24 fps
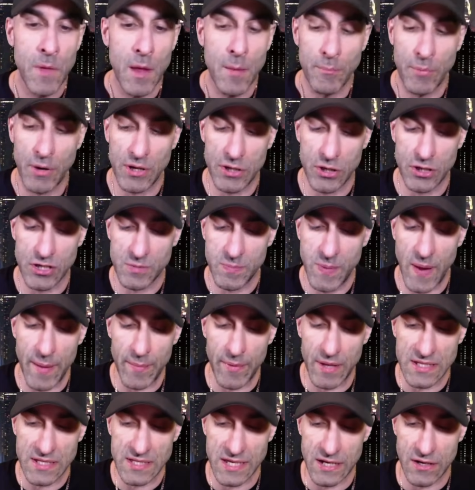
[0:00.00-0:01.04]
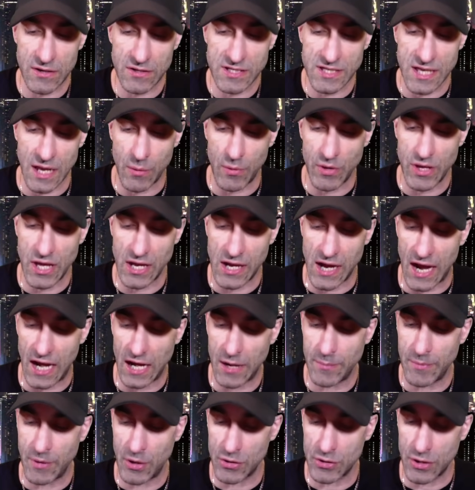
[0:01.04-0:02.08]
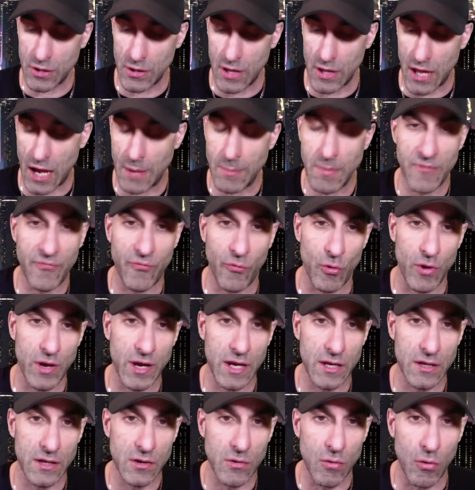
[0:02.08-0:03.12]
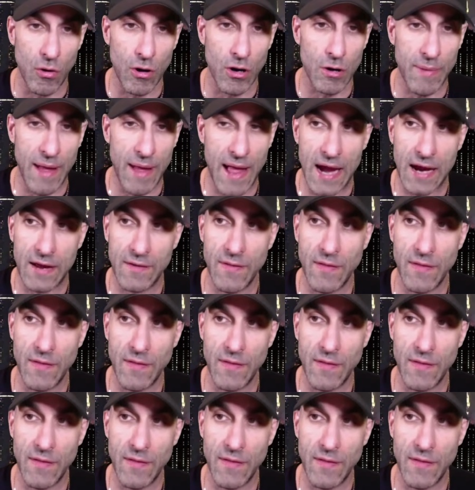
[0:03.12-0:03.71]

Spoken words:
But there's people that sit there and say, well, you got to build the line before you get the quarterback.